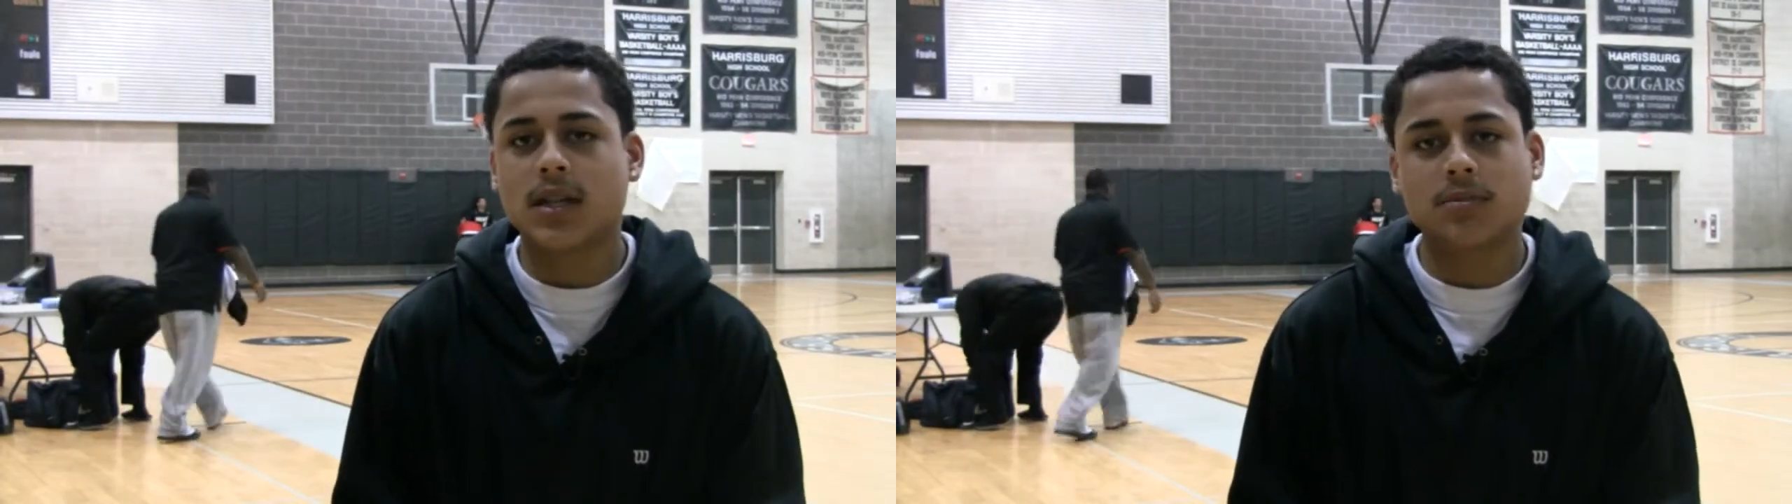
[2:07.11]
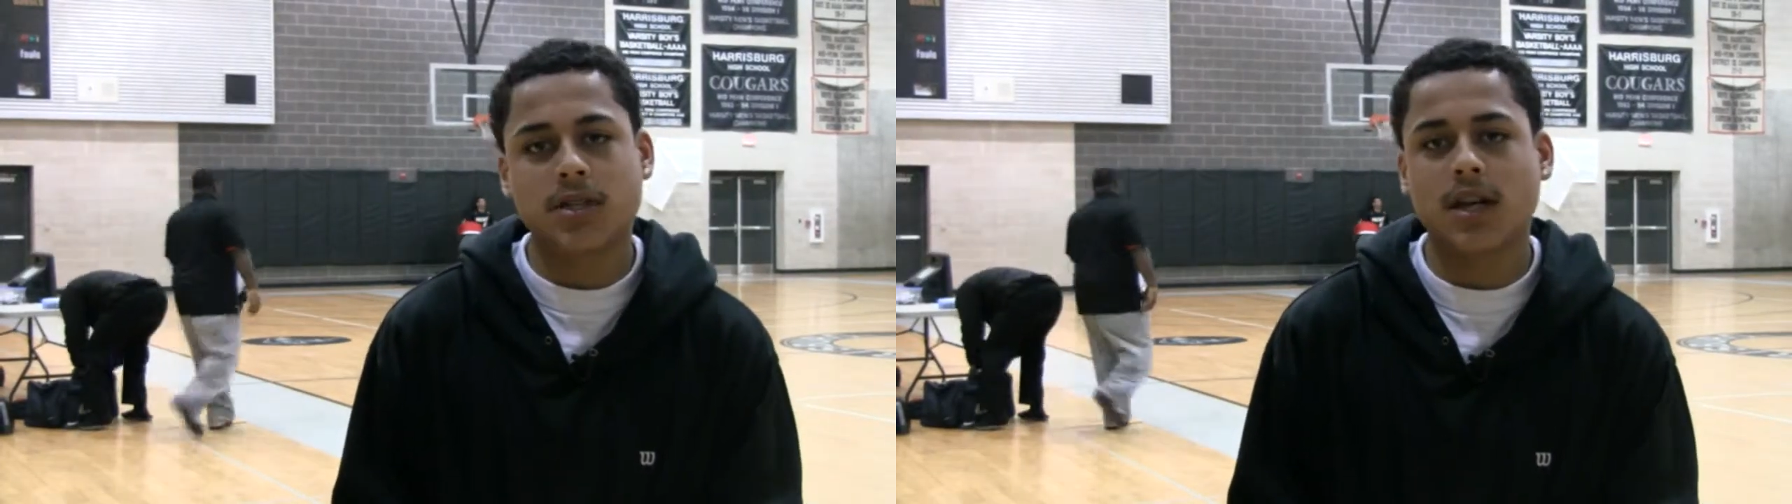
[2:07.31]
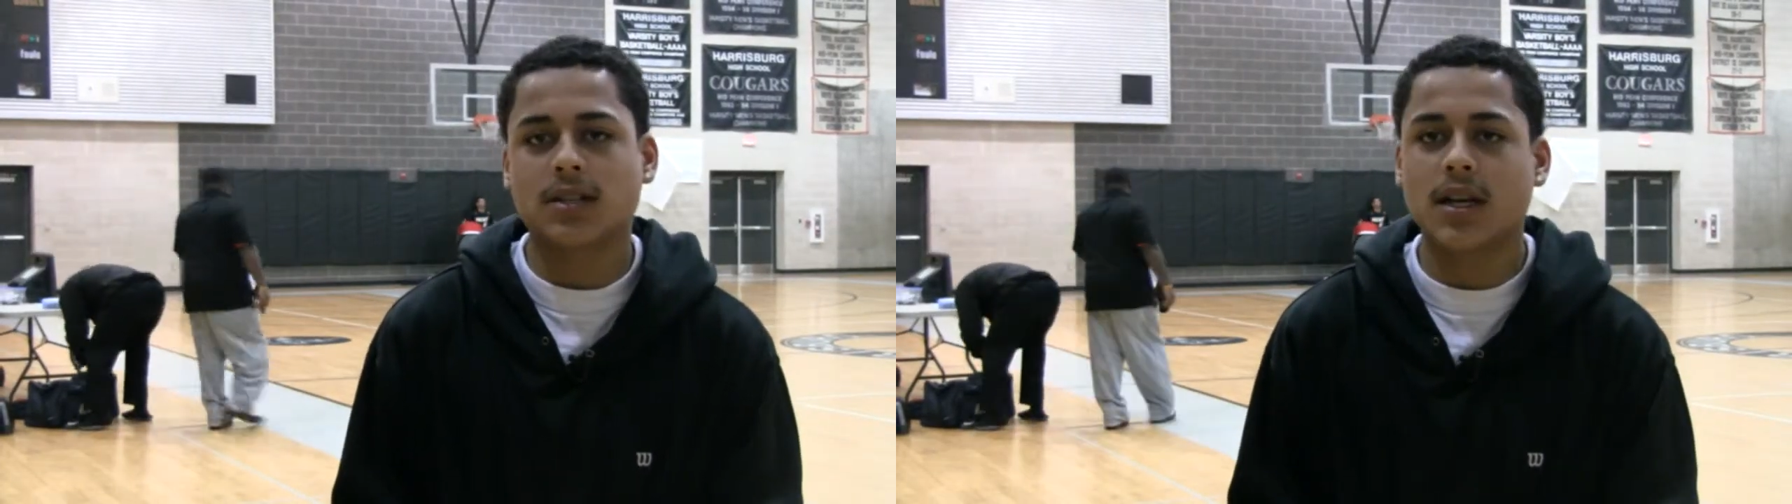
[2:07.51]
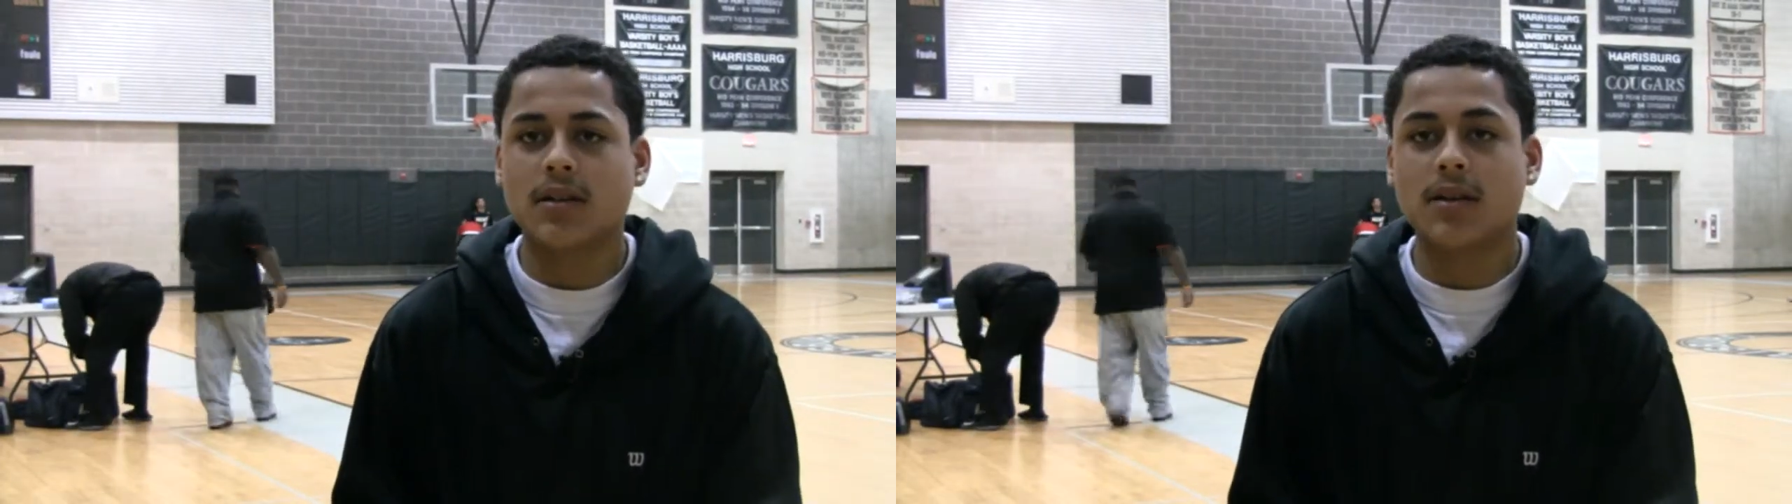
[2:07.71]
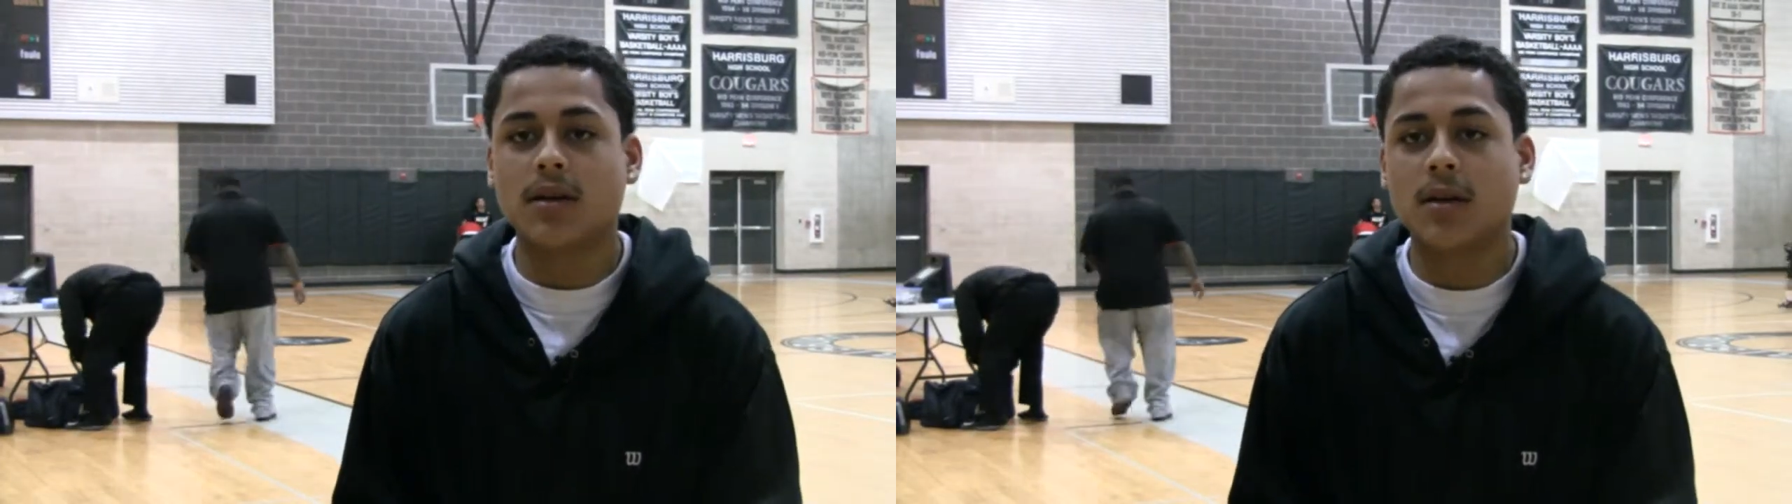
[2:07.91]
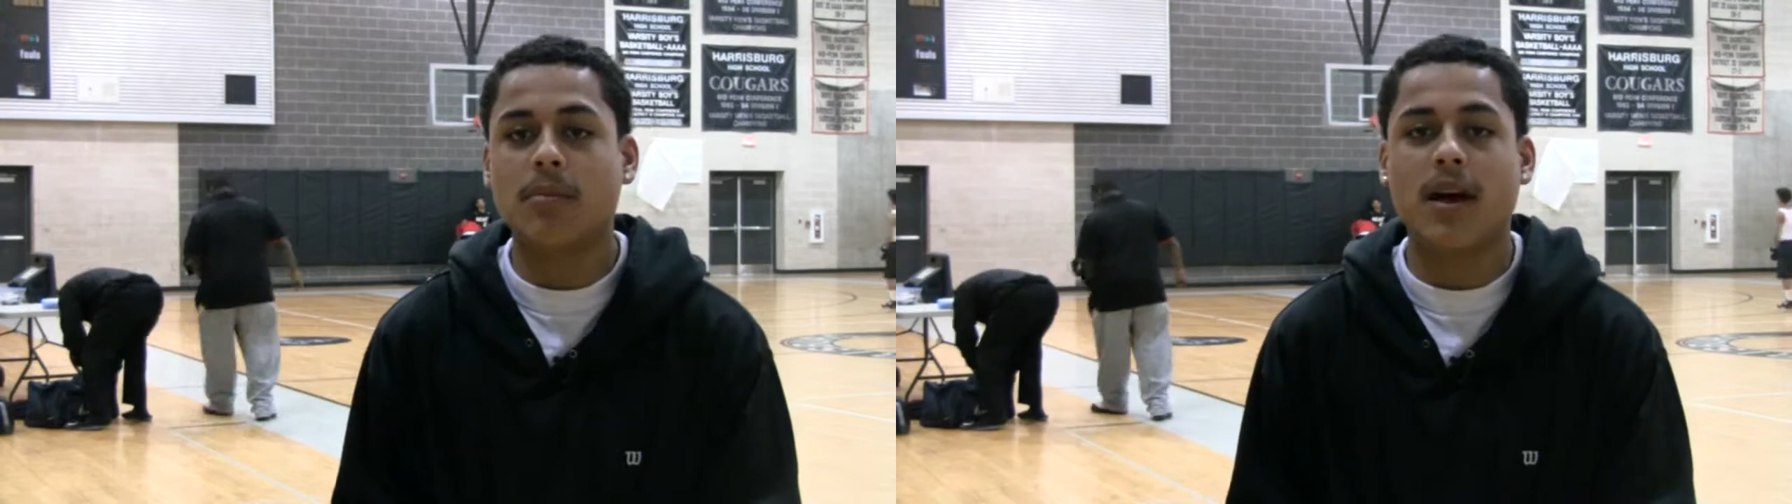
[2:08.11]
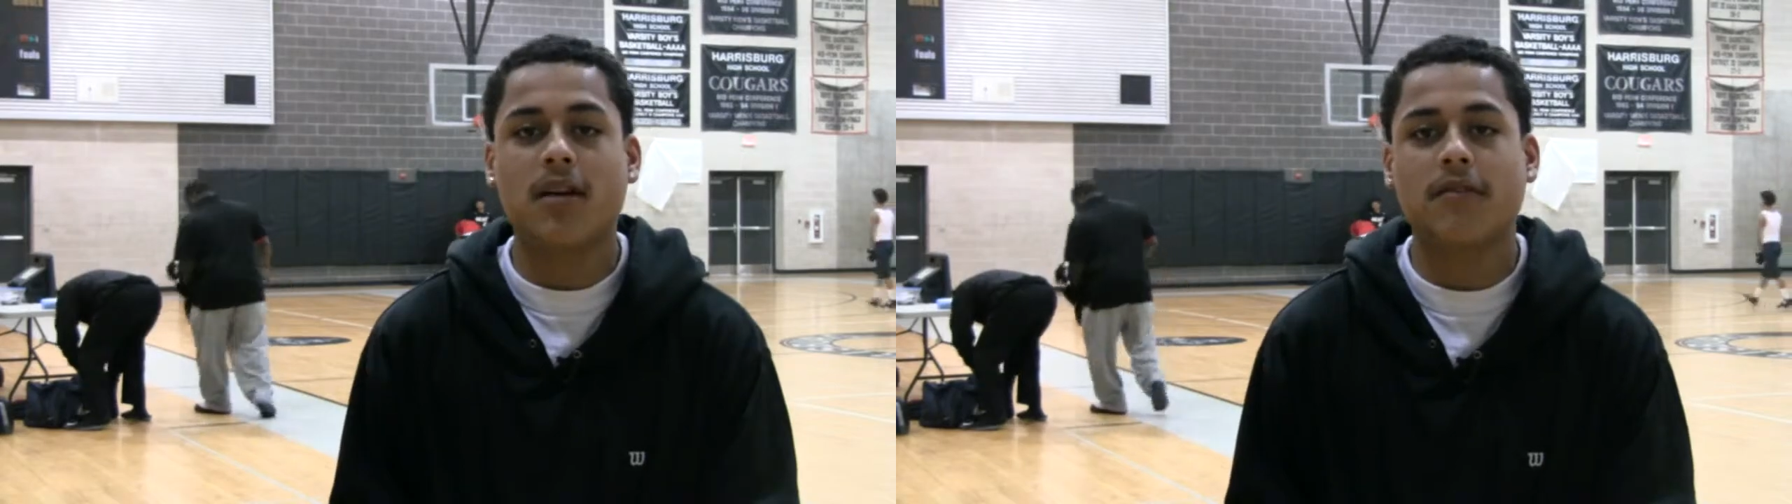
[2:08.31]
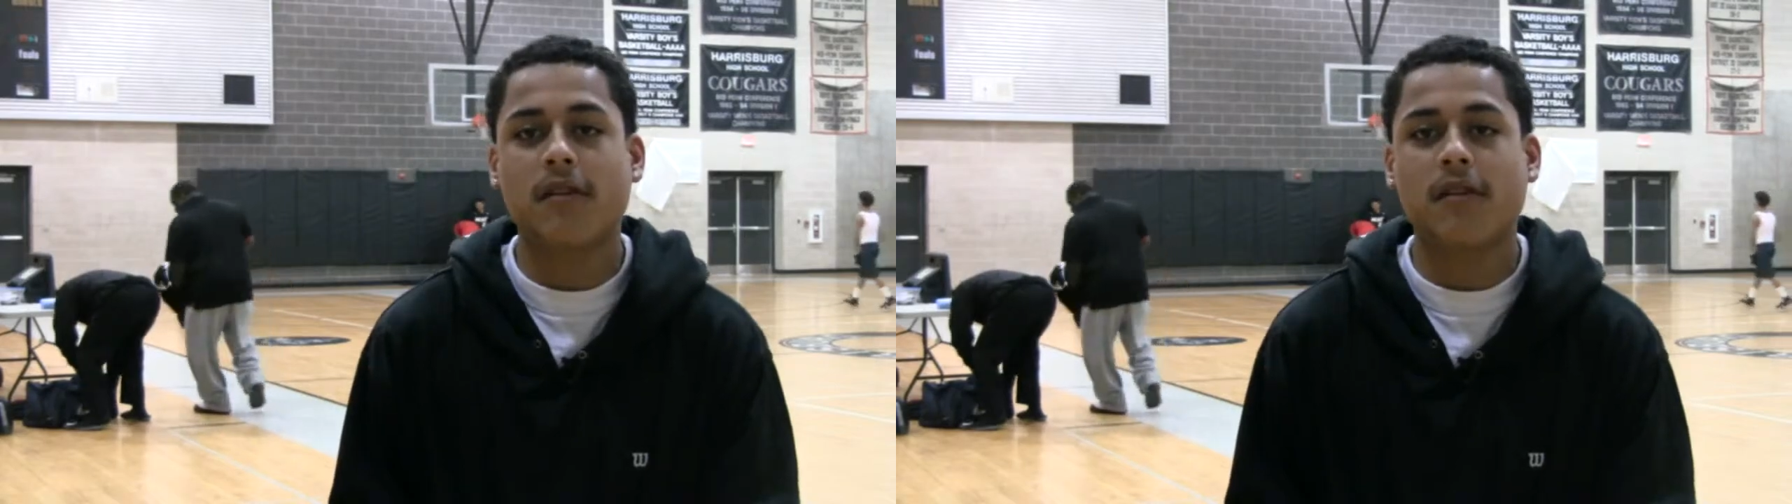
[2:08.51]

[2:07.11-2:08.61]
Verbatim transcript: I'm trying to take the good path